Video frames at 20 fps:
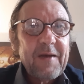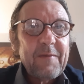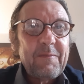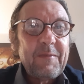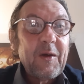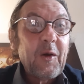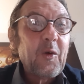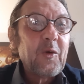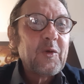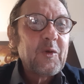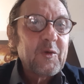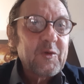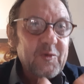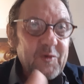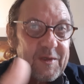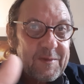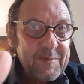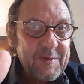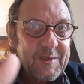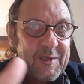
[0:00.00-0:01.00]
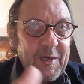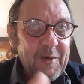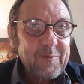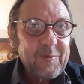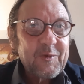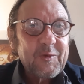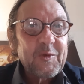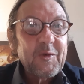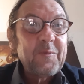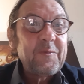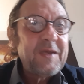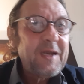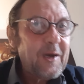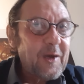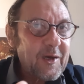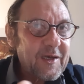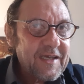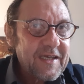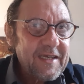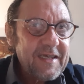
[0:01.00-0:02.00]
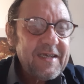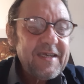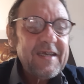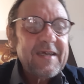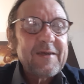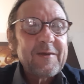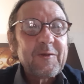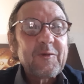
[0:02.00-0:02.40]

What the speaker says: May all your dreams come true. Be lucky,